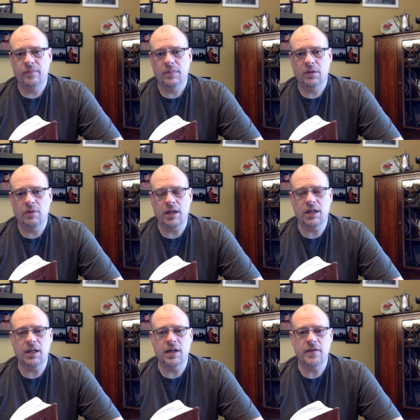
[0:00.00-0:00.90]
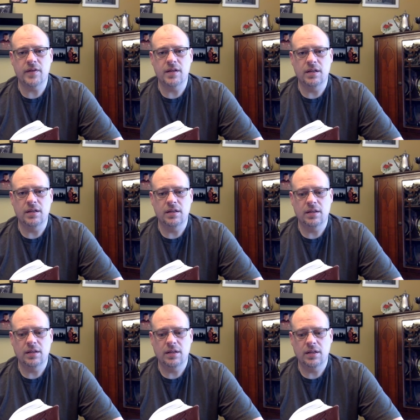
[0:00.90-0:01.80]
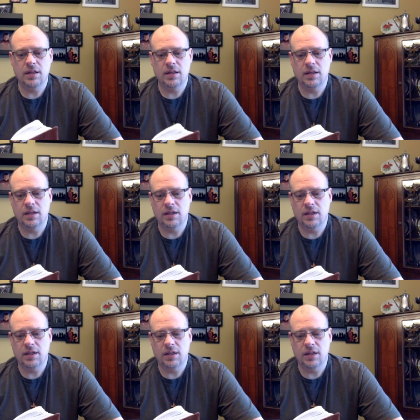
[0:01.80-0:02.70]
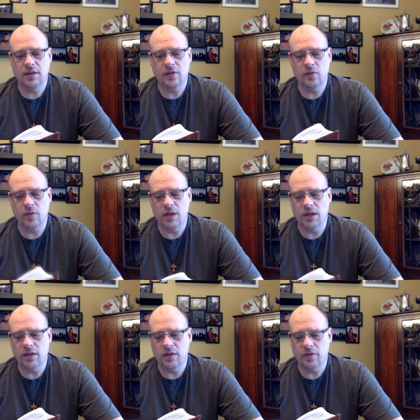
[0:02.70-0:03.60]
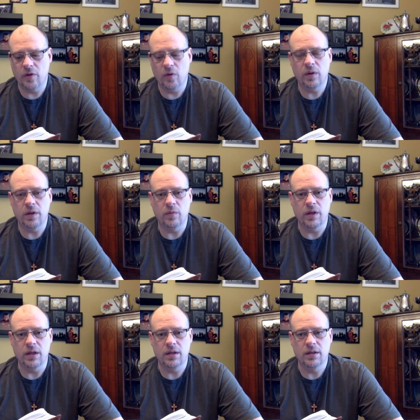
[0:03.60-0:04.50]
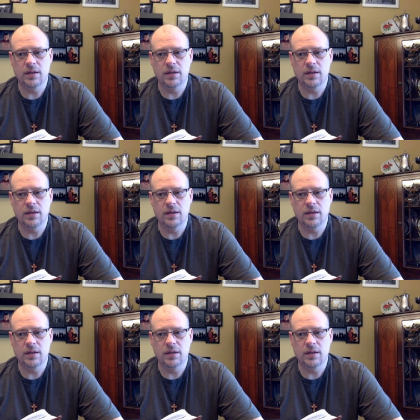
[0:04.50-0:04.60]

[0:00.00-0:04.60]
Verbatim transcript: Recognizing that this week, this holy week,